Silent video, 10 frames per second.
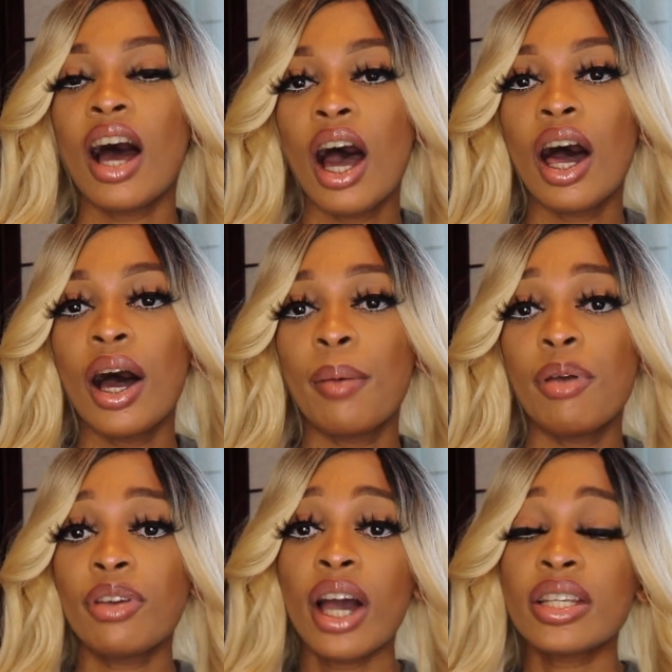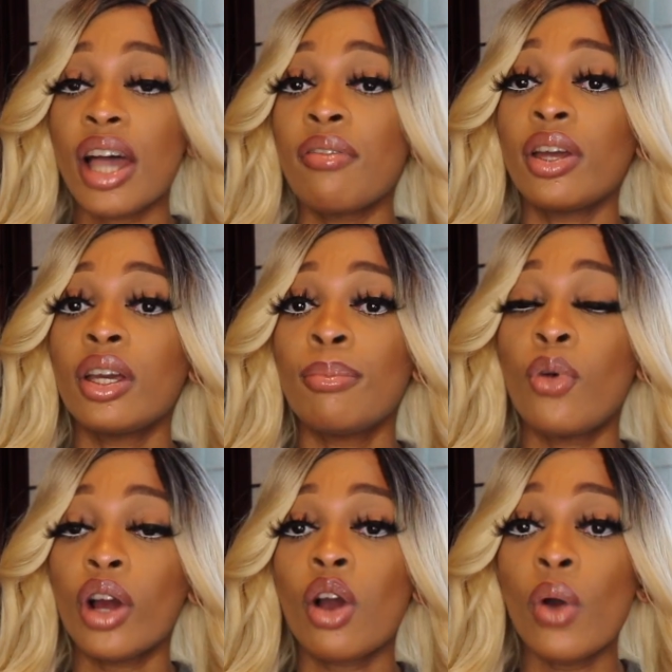if you guys have any
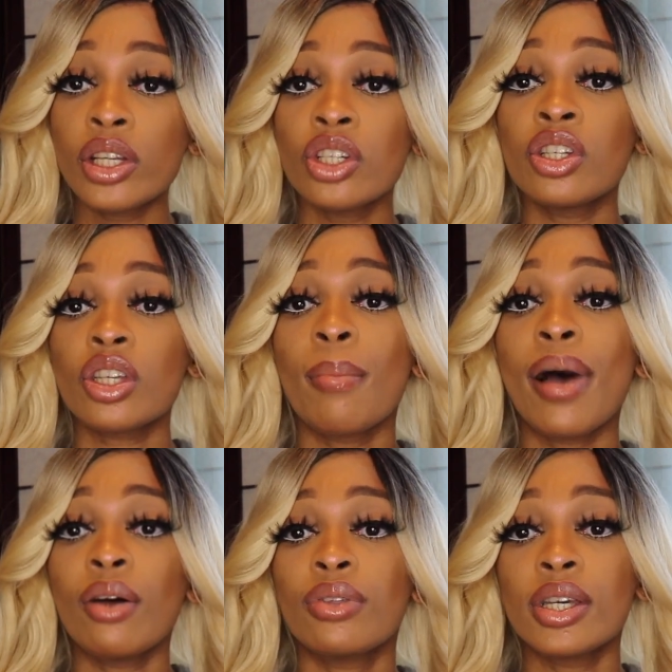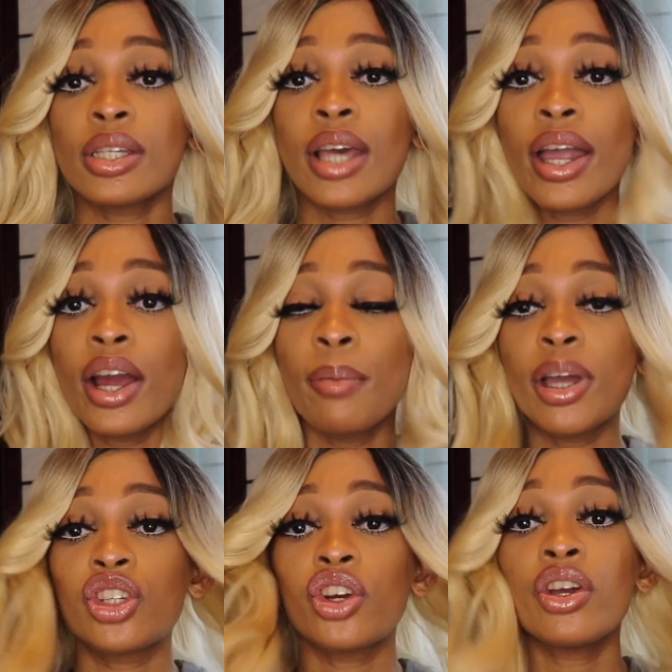more questions about this hair, make
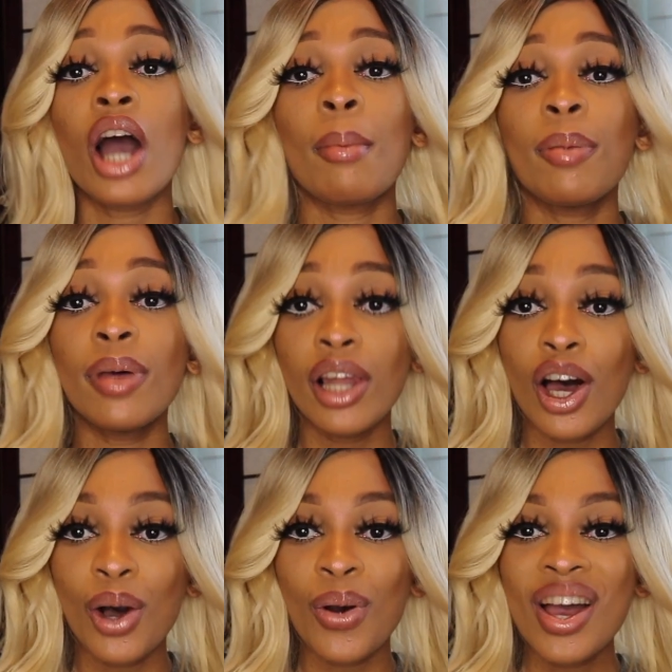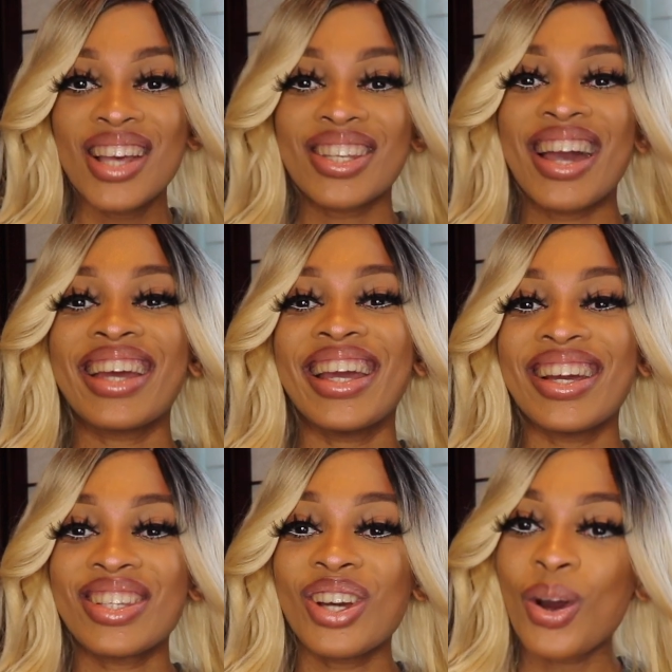sure you comment below so I can
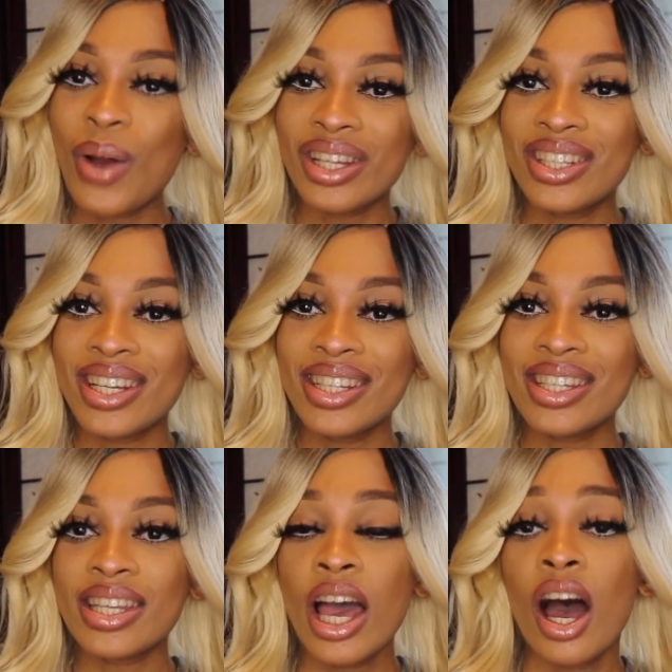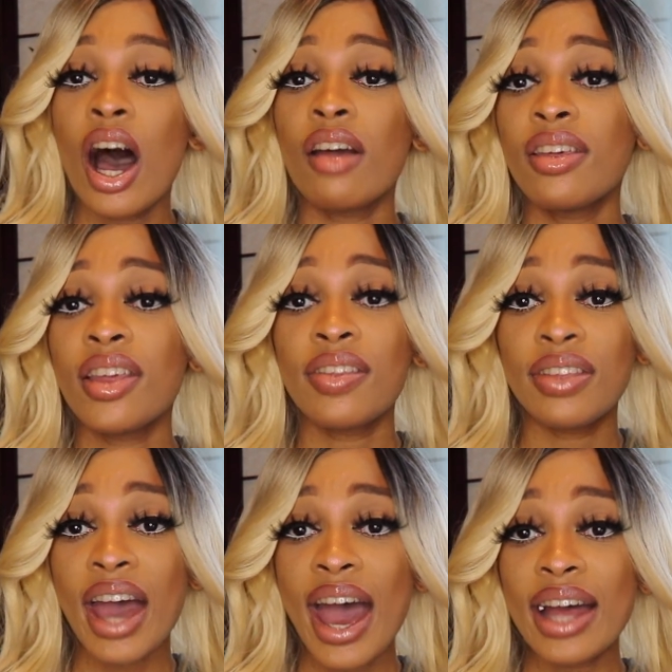answer your questions. Other than
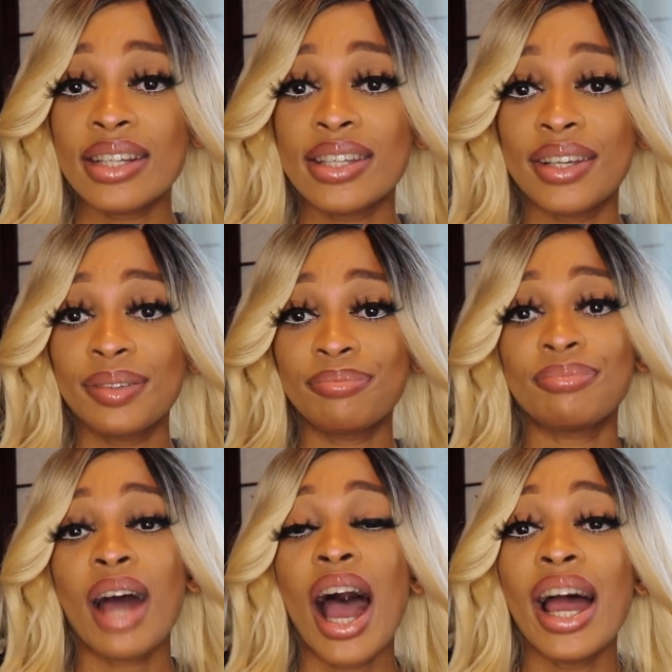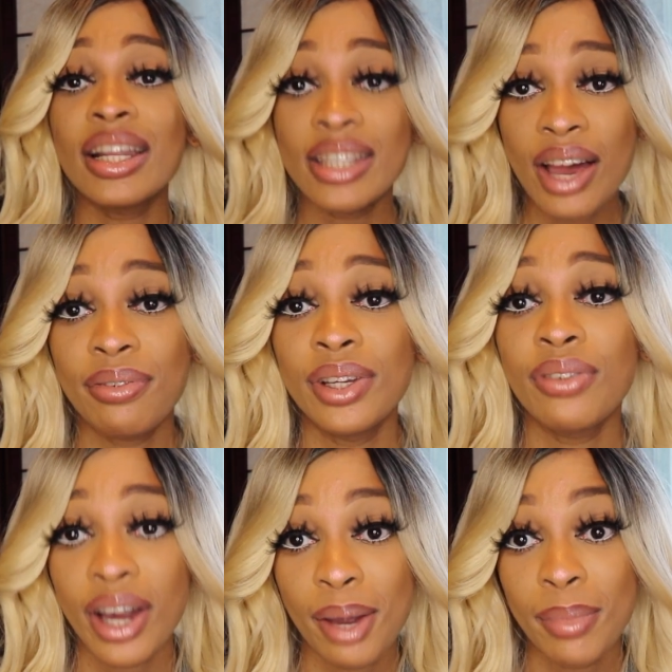that, I definitely
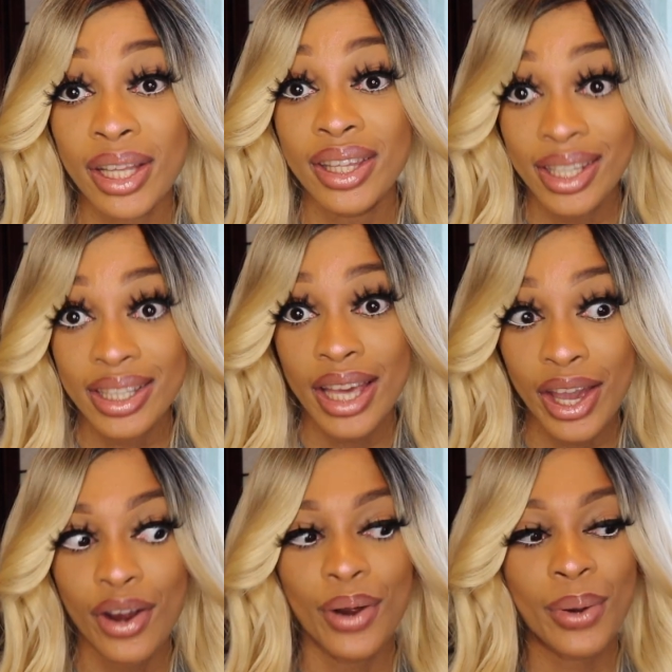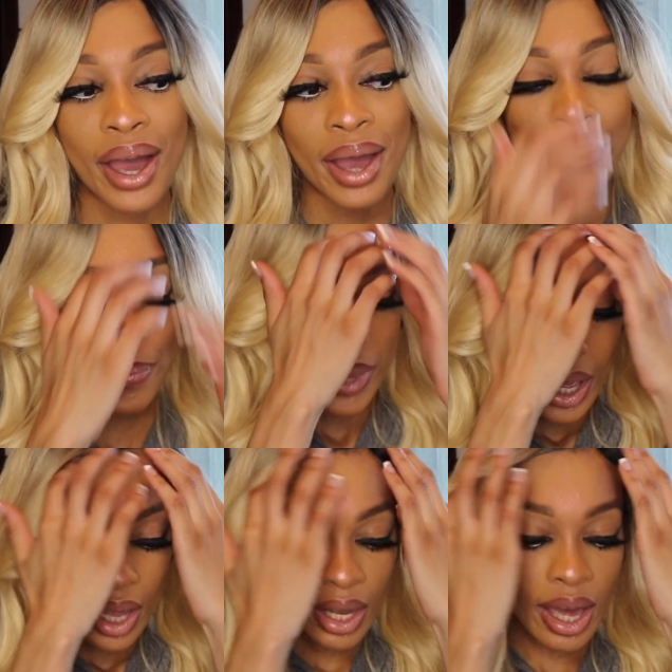recommend this hair, okay?
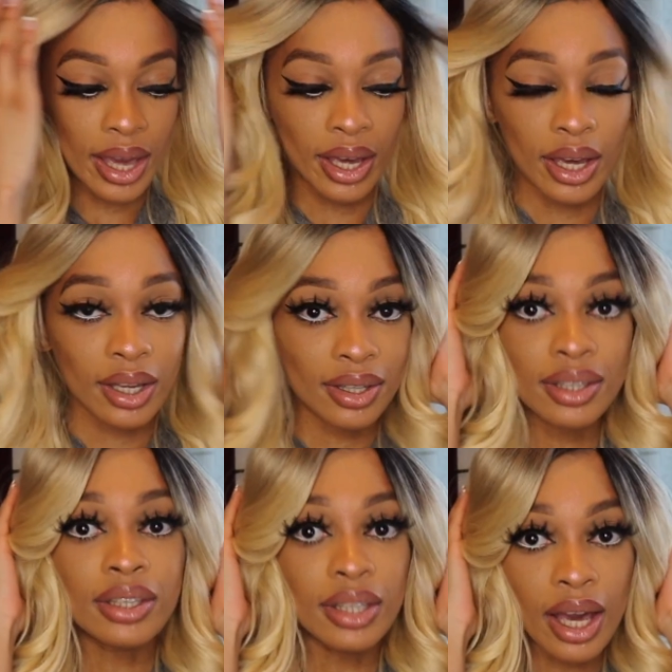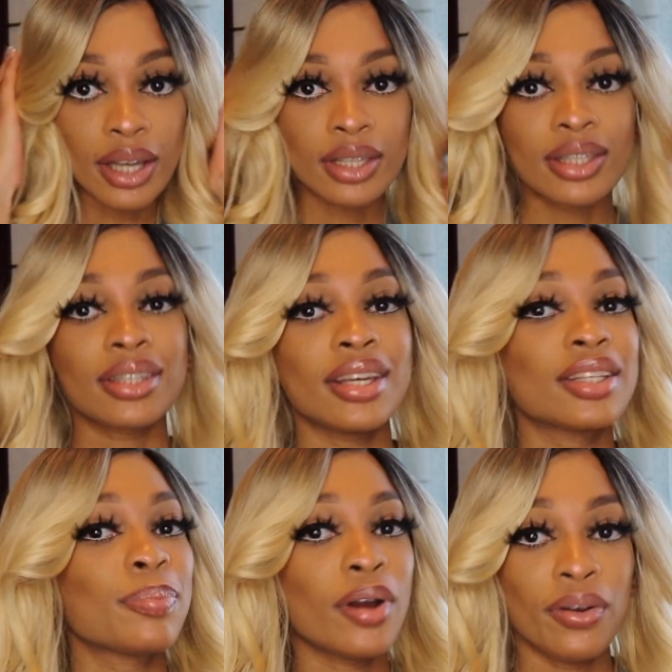Like, yes, it's
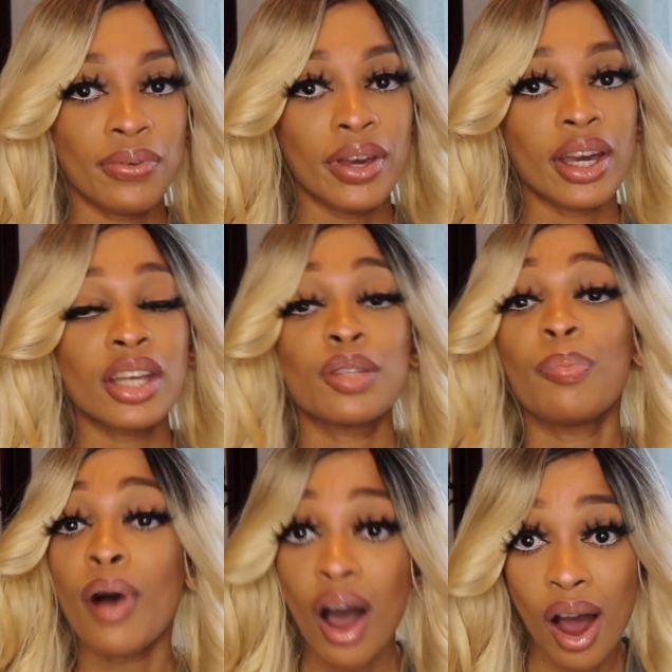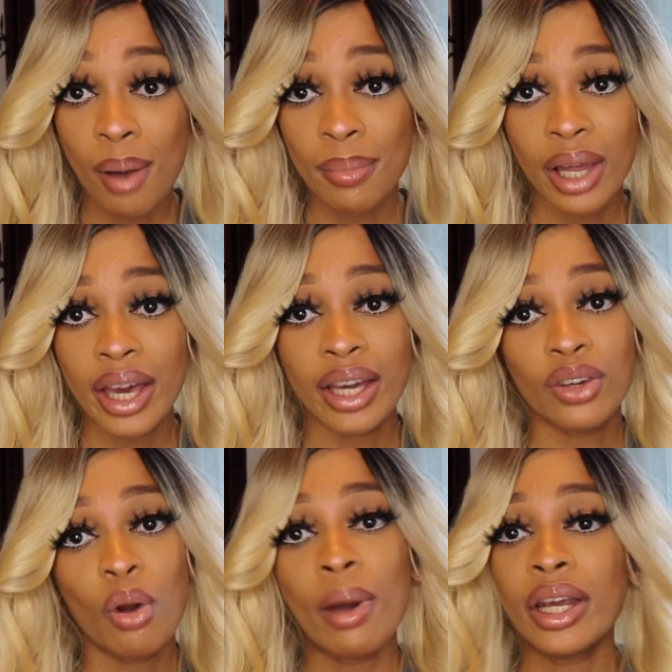perfect. It's bomb. Like,
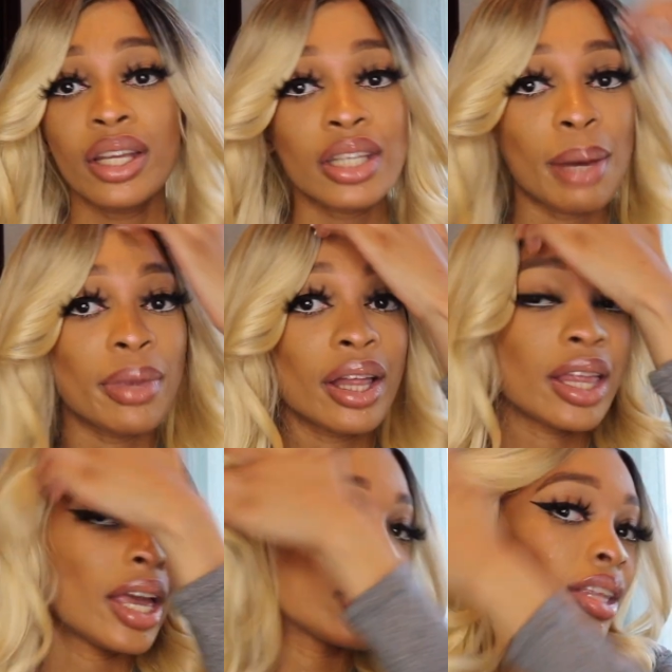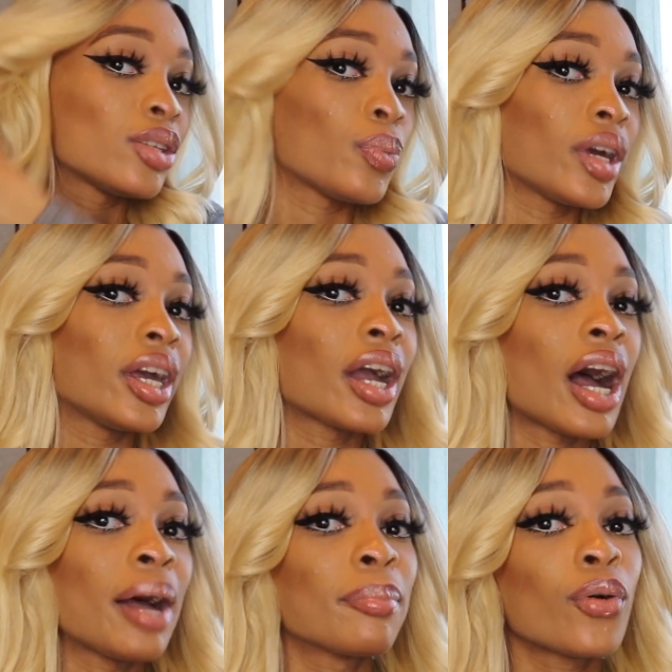nobody could tell me a thing in this wig.
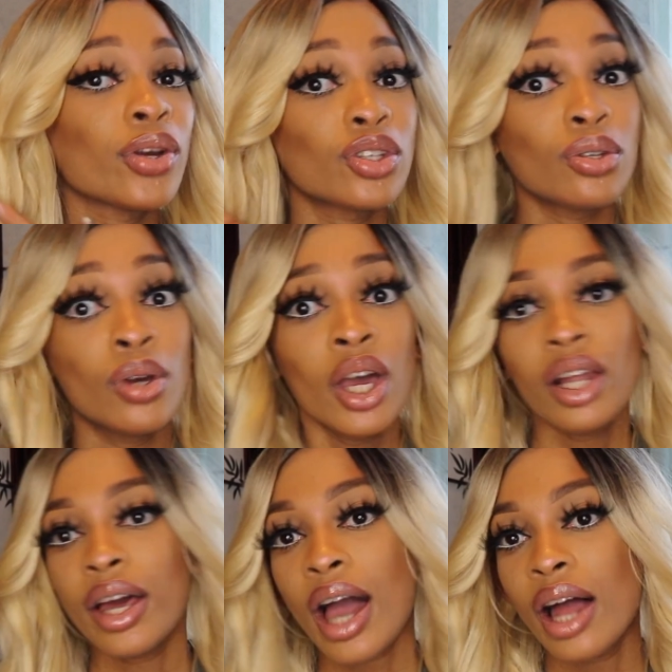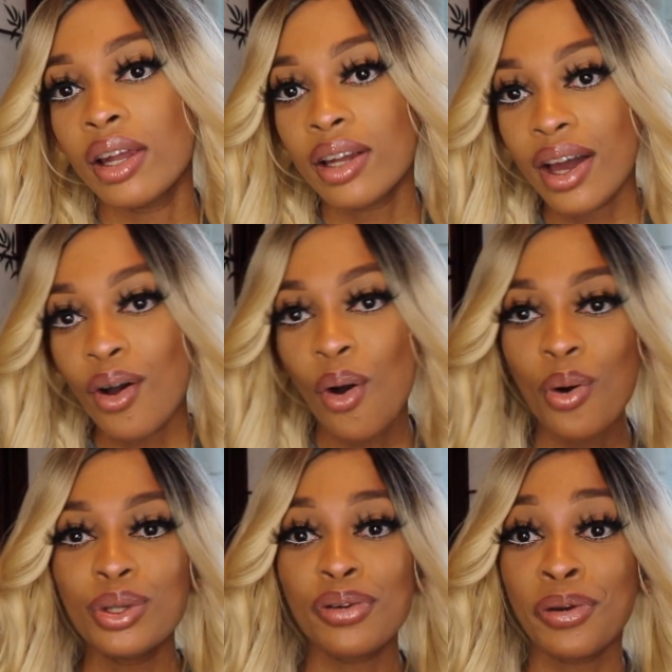I'm going to, like, I look like a
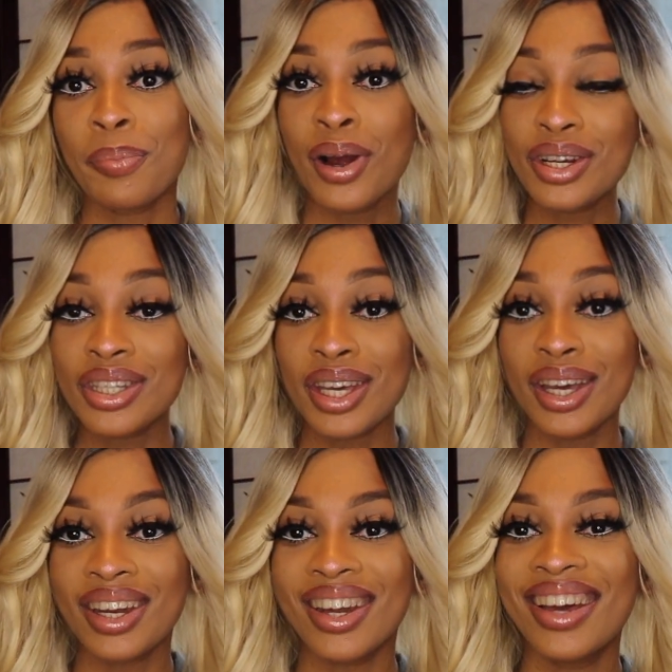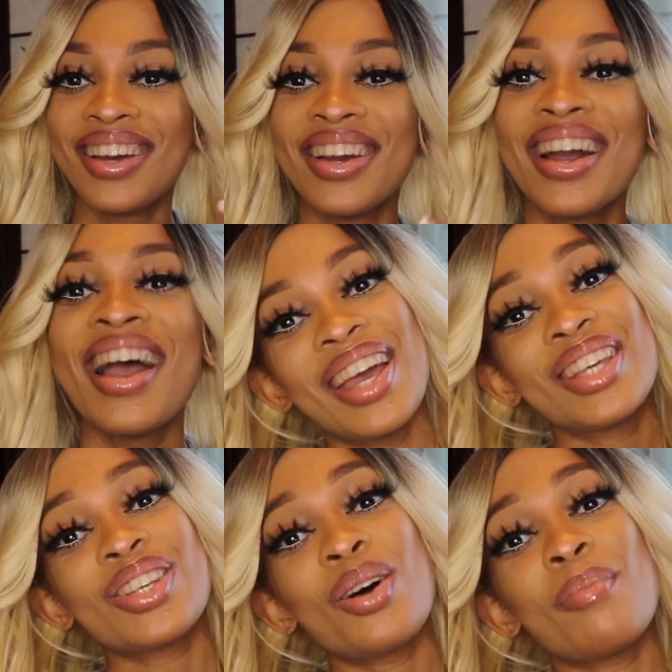whole different person.
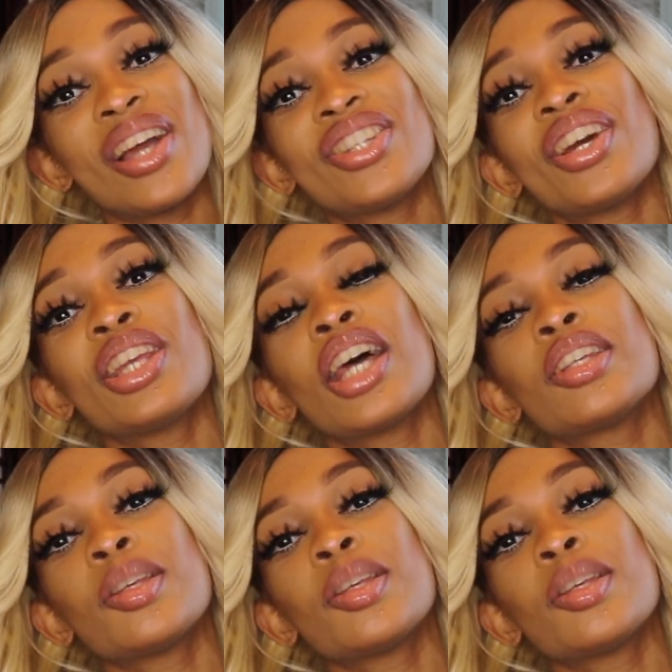So make sure you hit that